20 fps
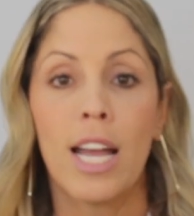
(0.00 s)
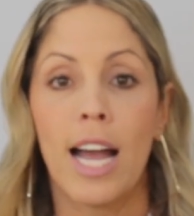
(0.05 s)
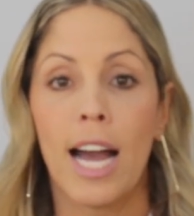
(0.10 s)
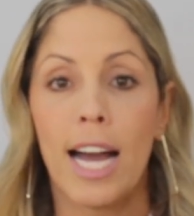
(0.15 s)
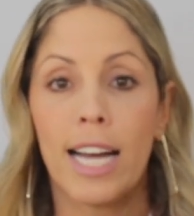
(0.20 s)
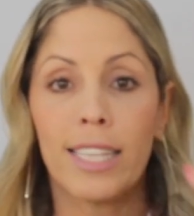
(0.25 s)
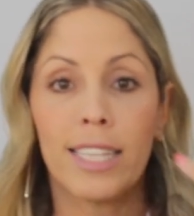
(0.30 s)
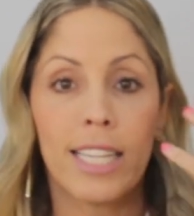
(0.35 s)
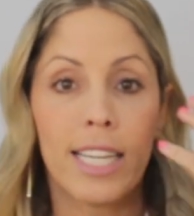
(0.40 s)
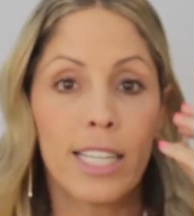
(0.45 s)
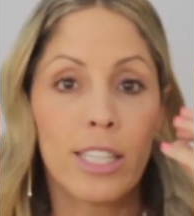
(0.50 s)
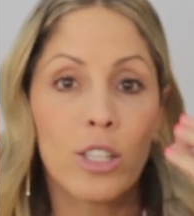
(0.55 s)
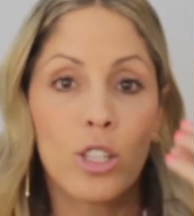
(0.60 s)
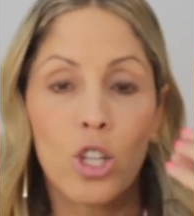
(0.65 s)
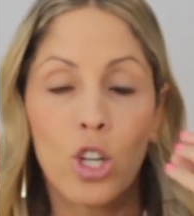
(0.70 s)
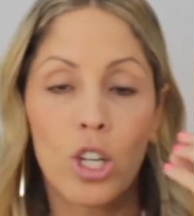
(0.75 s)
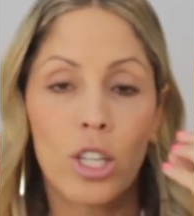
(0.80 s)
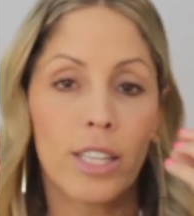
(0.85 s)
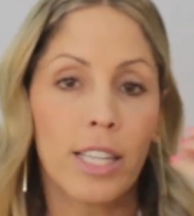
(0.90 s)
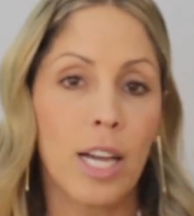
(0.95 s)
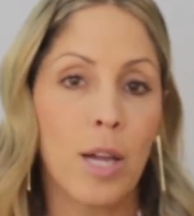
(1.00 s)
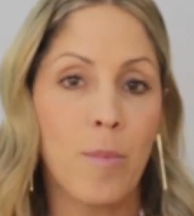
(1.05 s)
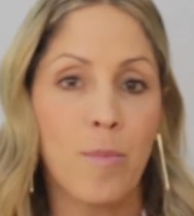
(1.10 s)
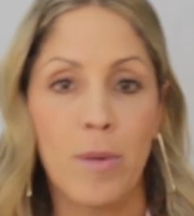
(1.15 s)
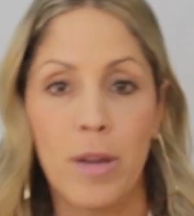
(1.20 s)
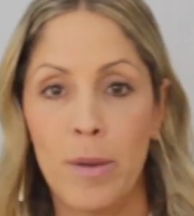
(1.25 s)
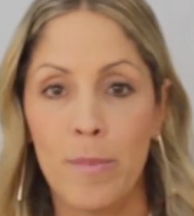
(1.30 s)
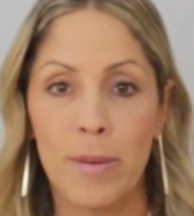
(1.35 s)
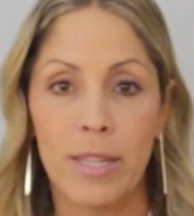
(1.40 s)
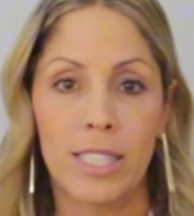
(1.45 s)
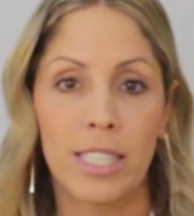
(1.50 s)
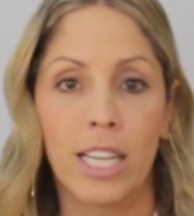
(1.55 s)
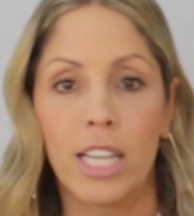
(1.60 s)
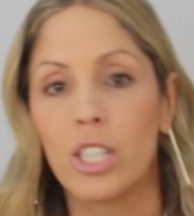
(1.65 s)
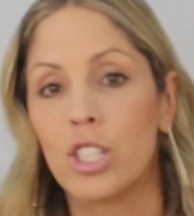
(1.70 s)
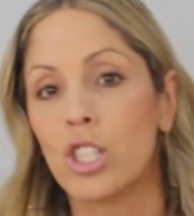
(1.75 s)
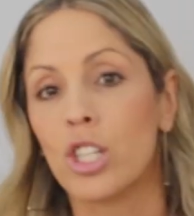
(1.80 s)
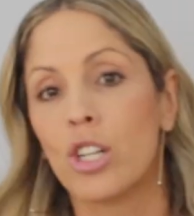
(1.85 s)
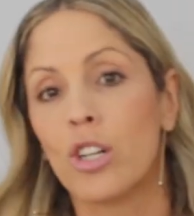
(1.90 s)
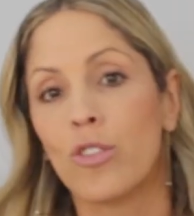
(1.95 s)
and they look like
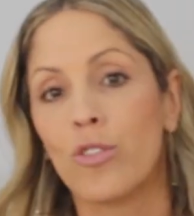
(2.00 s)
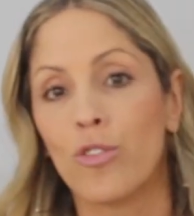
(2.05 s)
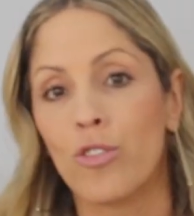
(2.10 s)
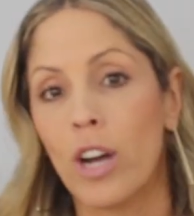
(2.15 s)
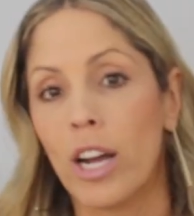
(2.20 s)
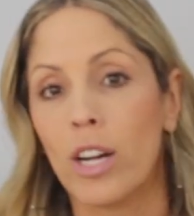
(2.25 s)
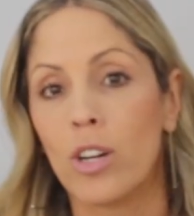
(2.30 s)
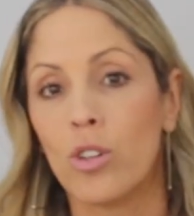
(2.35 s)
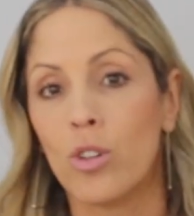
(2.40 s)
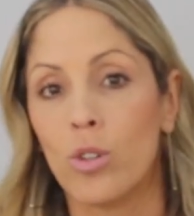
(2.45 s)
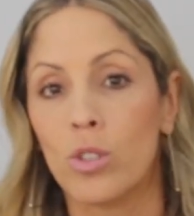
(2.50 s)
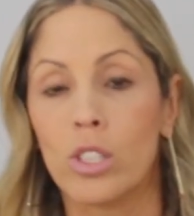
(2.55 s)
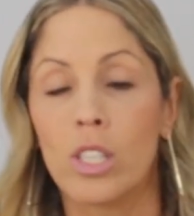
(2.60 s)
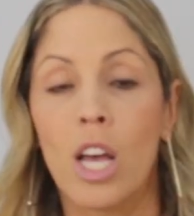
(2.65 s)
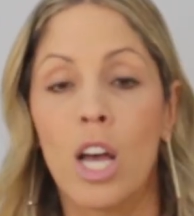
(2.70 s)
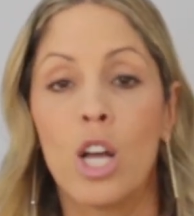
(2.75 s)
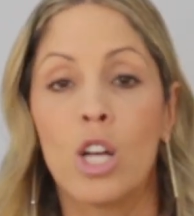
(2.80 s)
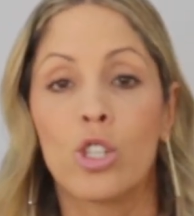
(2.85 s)
pigmentation or freckles.